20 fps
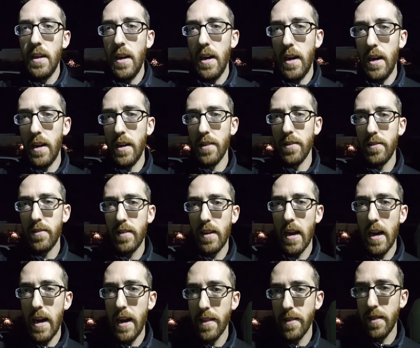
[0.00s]
uh,
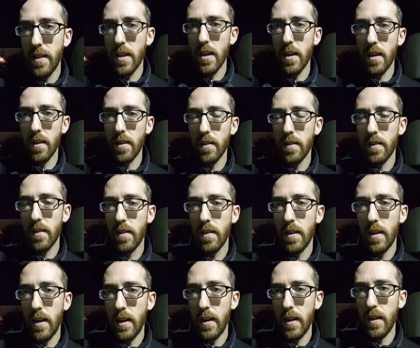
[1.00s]
Scott, the
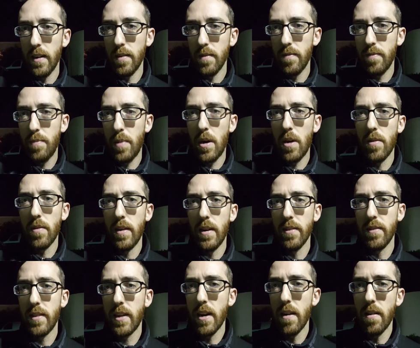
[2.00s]
uh, Paul
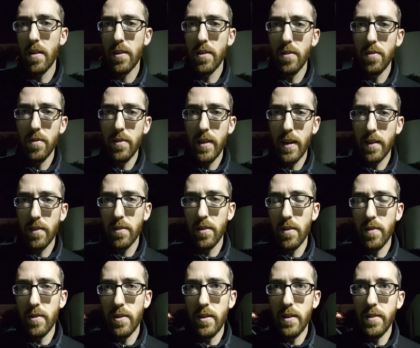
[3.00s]
Rudd's character who takes
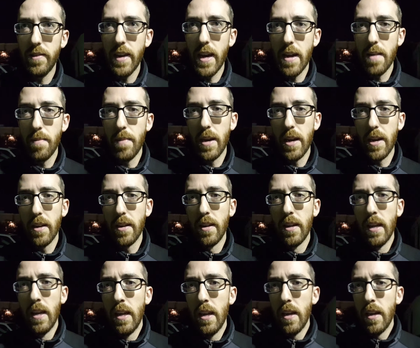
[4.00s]
over as Ant Man,
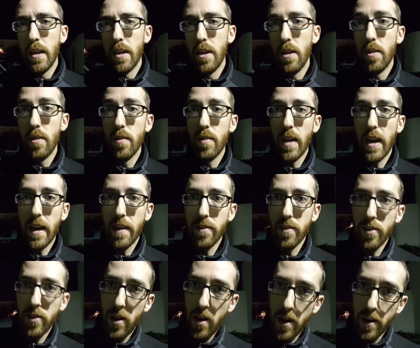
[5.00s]
you know, he has
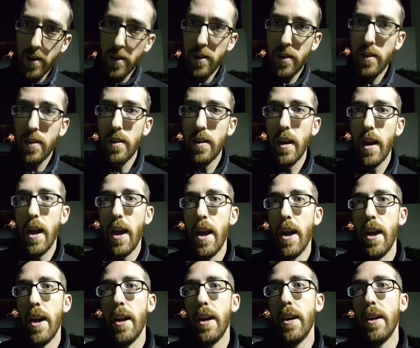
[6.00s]
a daughter
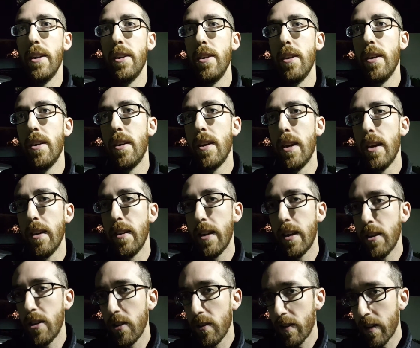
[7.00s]
and he
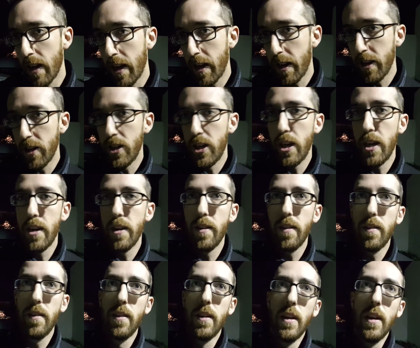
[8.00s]
just got out of
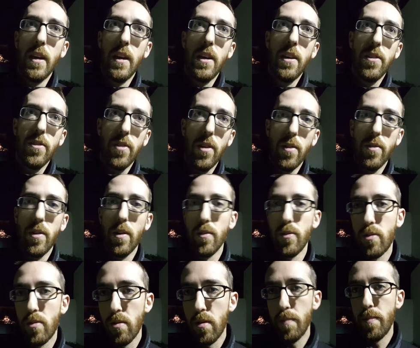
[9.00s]
jail so don't
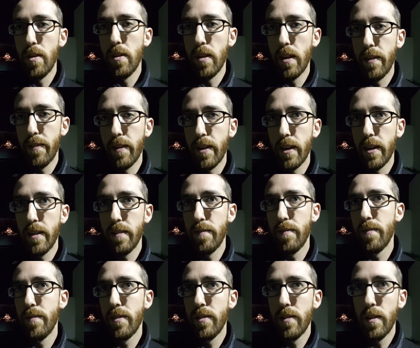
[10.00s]
screw up your life
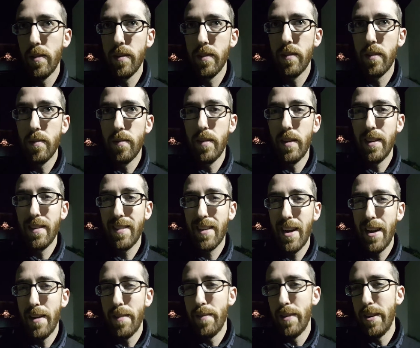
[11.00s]
again. So it's a it's
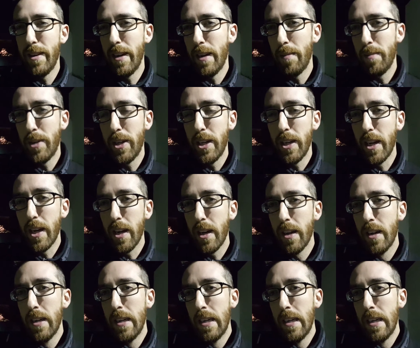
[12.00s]
kind of redemptiony,